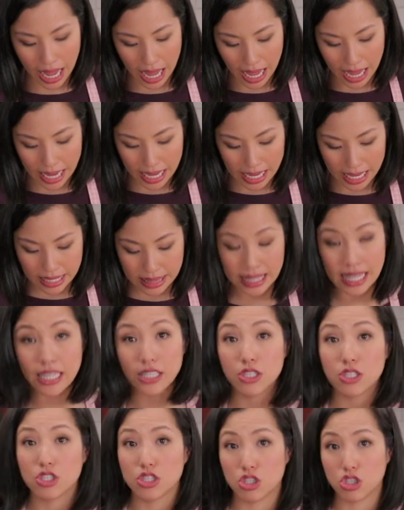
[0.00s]
I
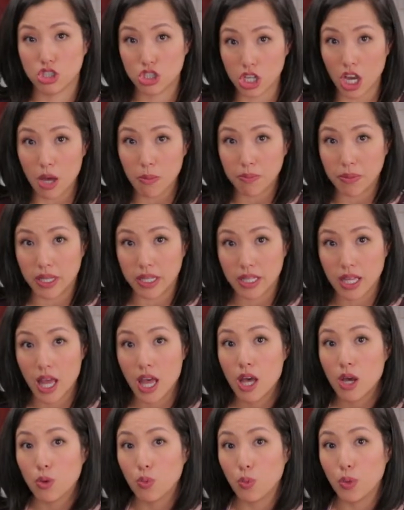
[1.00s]
like to just chop it
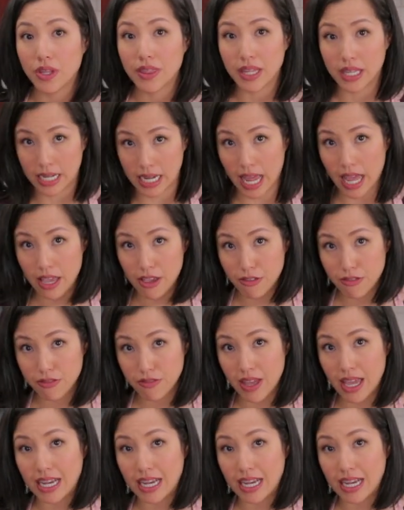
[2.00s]
with a knife.